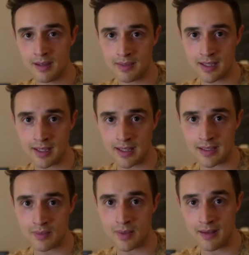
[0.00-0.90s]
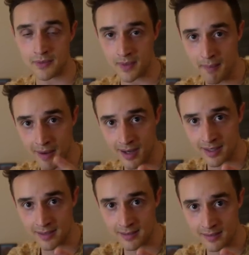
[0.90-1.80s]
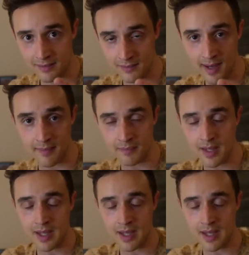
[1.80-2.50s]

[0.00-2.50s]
Because we have three bodies, right?